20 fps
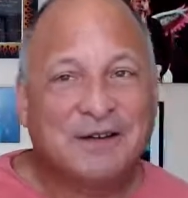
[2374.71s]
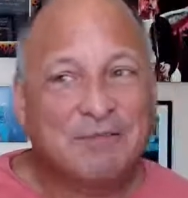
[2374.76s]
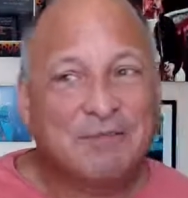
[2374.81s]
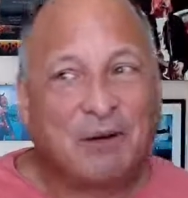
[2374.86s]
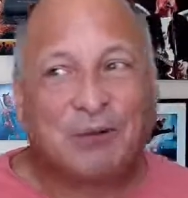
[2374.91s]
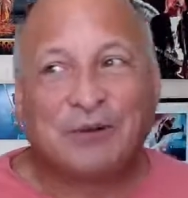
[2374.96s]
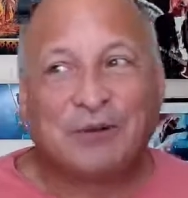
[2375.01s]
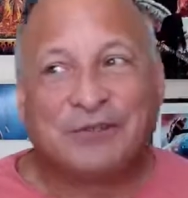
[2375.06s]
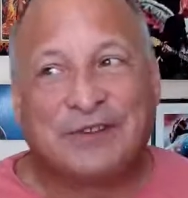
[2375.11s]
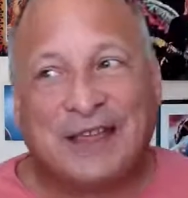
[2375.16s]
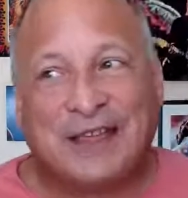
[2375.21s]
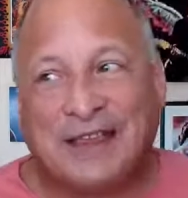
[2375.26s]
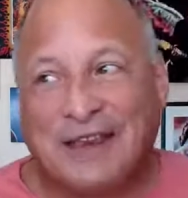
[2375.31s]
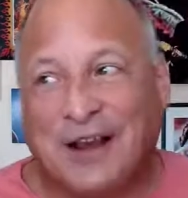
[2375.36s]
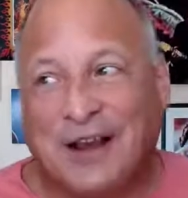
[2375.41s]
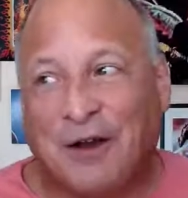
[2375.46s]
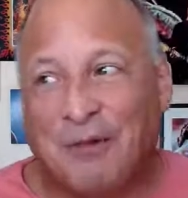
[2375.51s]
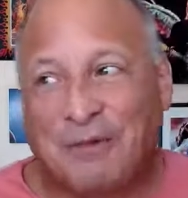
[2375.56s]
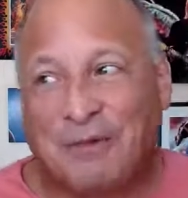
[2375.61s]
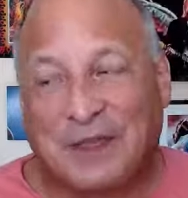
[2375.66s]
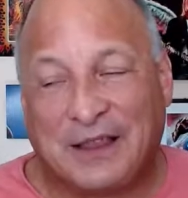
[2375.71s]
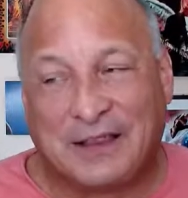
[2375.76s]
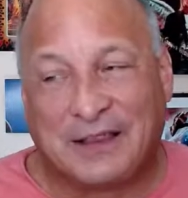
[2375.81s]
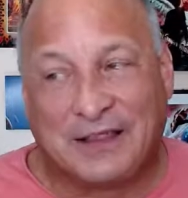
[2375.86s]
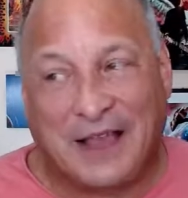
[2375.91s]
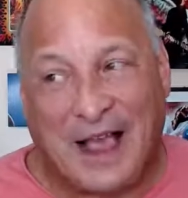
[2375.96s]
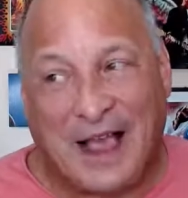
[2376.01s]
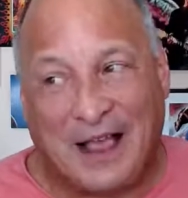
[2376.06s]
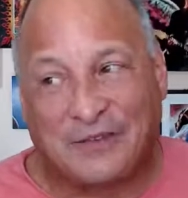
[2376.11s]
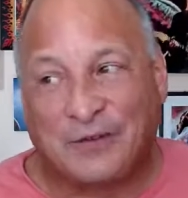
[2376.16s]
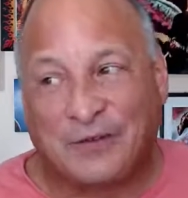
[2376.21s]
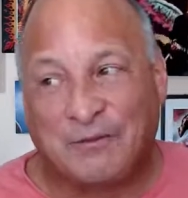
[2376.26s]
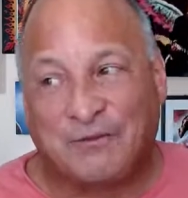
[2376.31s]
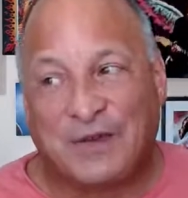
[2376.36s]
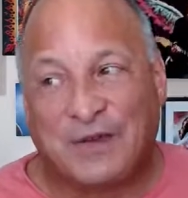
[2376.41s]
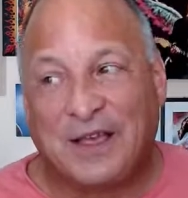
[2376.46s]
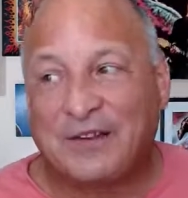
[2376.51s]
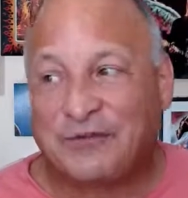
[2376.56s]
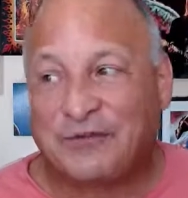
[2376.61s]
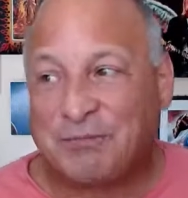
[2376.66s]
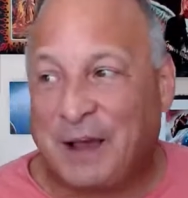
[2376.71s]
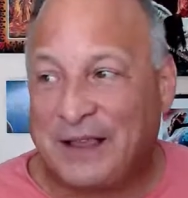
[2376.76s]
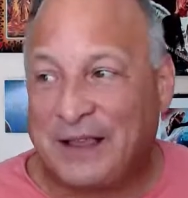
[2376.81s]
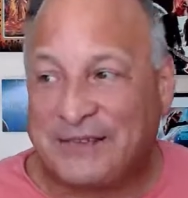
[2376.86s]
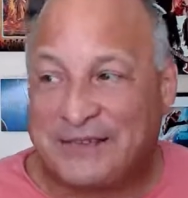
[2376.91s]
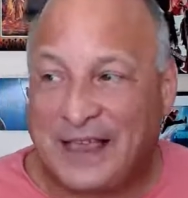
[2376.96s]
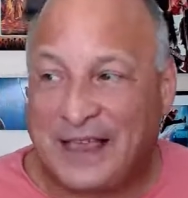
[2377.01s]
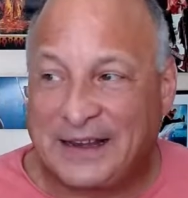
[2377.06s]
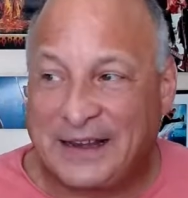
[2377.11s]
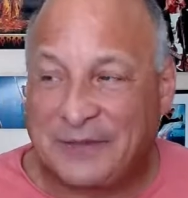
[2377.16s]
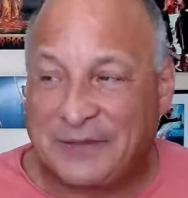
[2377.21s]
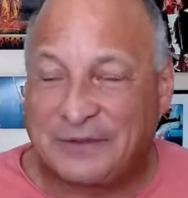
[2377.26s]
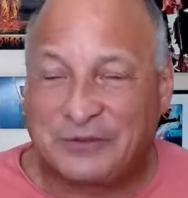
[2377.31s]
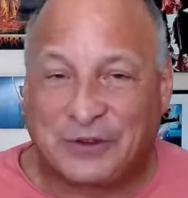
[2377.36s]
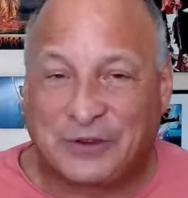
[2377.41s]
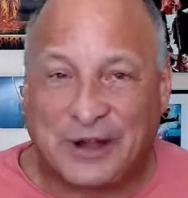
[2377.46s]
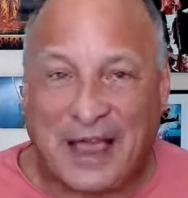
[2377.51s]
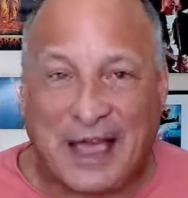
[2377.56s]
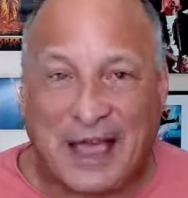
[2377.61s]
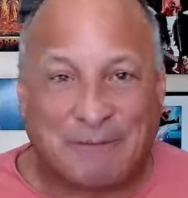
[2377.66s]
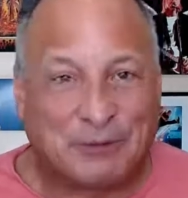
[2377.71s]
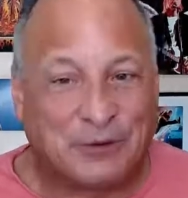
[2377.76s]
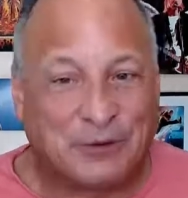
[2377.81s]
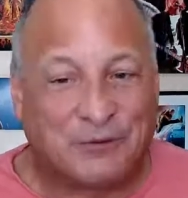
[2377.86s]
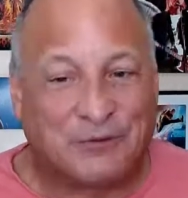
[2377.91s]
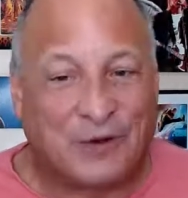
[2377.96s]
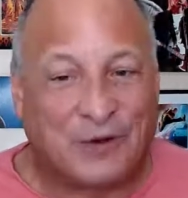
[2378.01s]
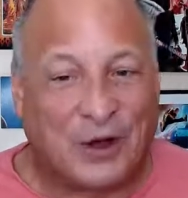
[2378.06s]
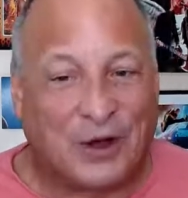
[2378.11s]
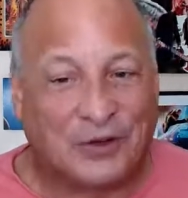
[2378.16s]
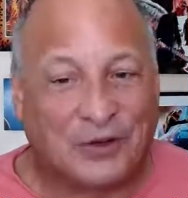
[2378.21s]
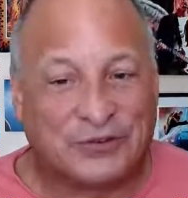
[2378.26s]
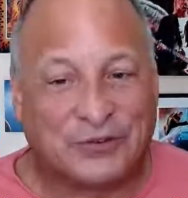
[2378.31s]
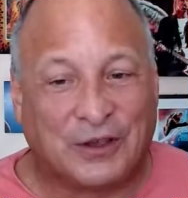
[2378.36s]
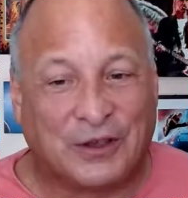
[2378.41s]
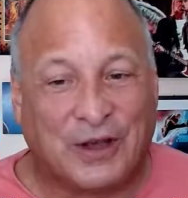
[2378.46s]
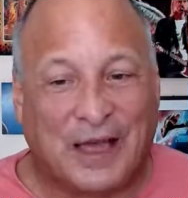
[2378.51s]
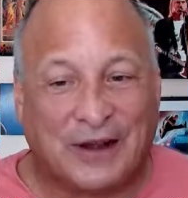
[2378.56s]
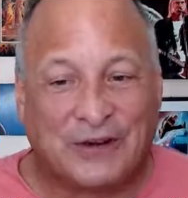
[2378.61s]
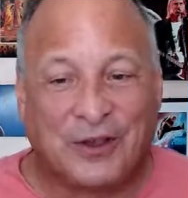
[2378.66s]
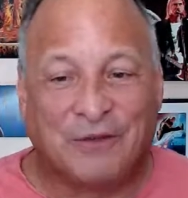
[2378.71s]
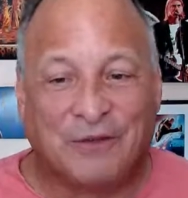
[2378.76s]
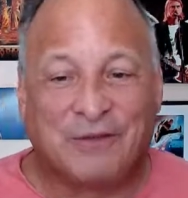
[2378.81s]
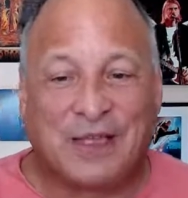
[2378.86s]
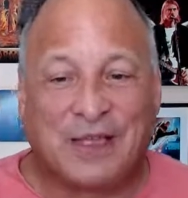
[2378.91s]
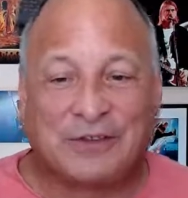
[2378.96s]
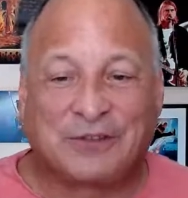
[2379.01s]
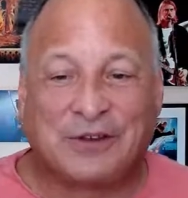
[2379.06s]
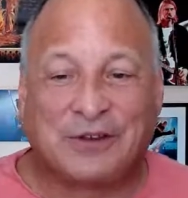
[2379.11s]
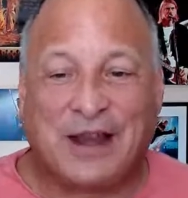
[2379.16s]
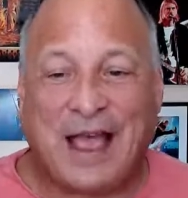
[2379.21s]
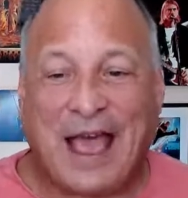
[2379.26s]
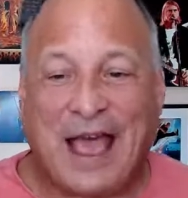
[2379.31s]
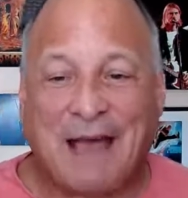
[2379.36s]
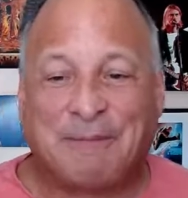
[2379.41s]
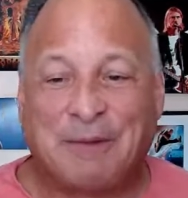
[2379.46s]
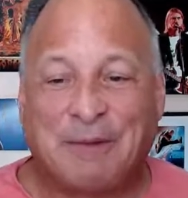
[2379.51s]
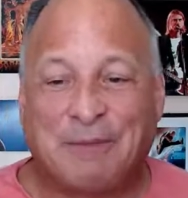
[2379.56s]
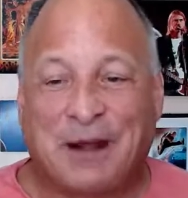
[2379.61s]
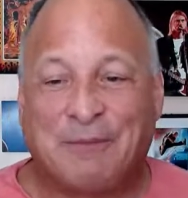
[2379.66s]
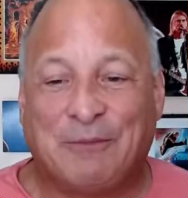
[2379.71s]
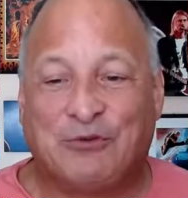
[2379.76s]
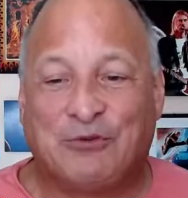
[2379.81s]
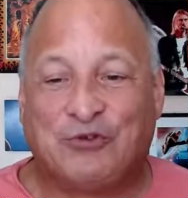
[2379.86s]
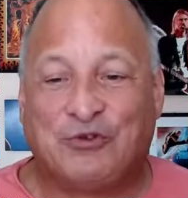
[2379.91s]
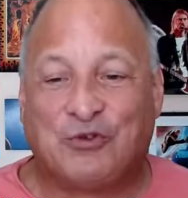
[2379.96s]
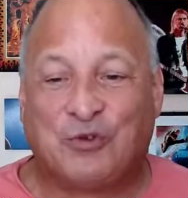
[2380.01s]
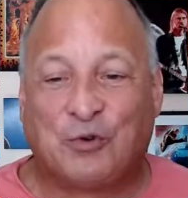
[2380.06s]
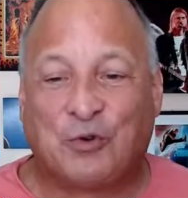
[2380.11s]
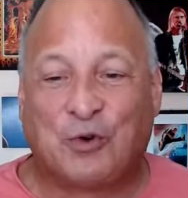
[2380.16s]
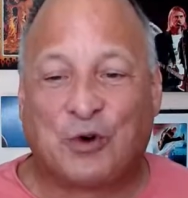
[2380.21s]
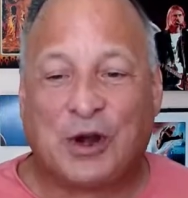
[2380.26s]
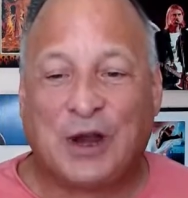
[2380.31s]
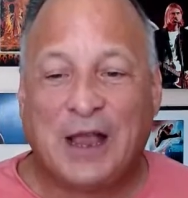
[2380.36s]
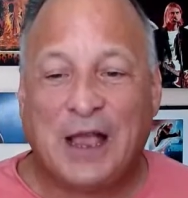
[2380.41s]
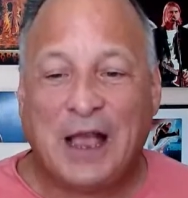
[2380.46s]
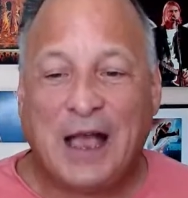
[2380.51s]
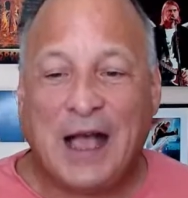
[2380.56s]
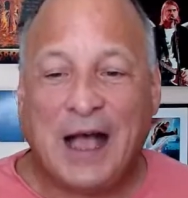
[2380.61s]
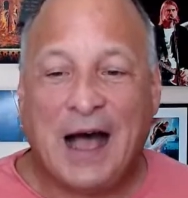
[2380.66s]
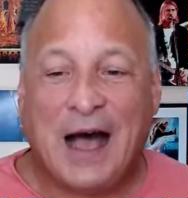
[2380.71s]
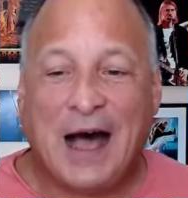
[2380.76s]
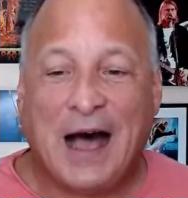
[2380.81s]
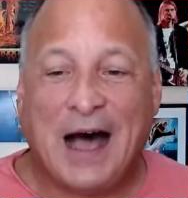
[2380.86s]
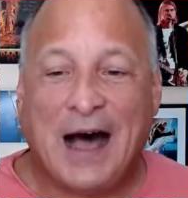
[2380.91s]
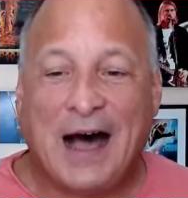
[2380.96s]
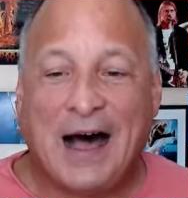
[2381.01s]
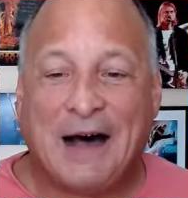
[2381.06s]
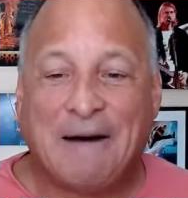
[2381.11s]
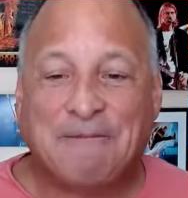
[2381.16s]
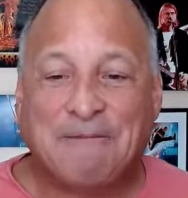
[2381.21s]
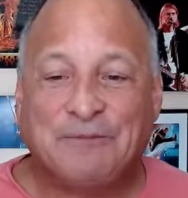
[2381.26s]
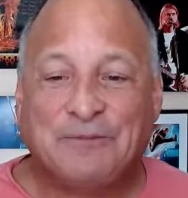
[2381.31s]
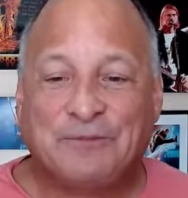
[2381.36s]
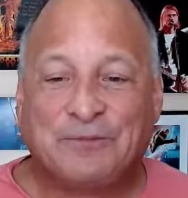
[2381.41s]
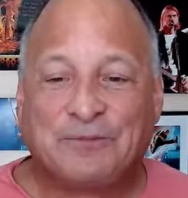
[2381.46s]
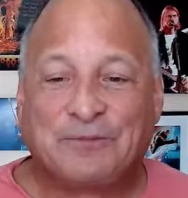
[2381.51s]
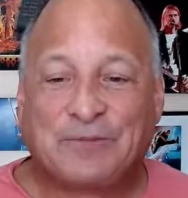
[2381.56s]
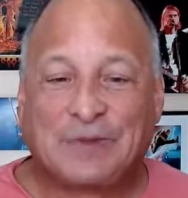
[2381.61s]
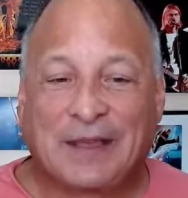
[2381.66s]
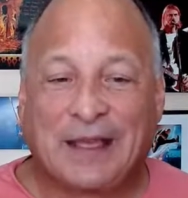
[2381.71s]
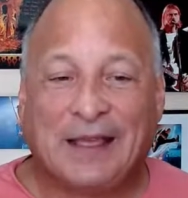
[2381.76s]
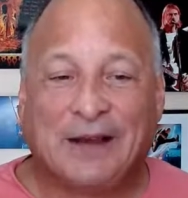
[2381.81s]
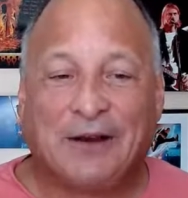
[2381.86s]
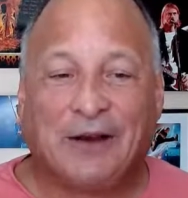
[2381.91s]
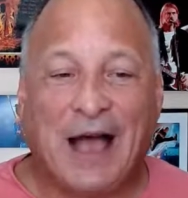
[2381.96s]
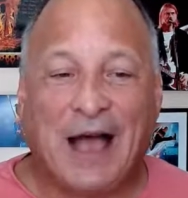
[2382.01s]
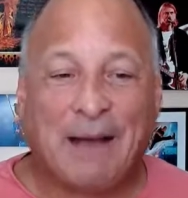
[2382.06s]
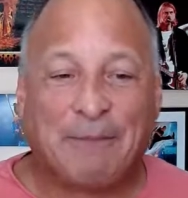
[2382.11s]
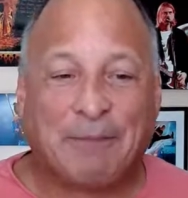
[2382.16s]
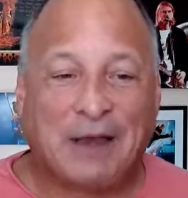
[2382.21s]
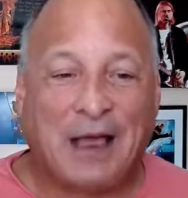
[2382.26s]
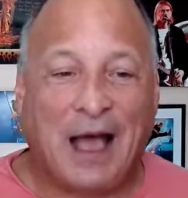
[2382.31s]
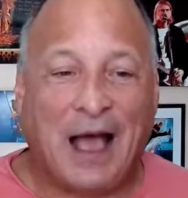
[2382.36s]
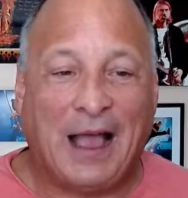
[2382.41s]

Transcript: But we'll see. The guys from Fish, Mike's saying nothing's going to happen till fall. So I don't know if that's going to happen, but I'm sure it'll happen.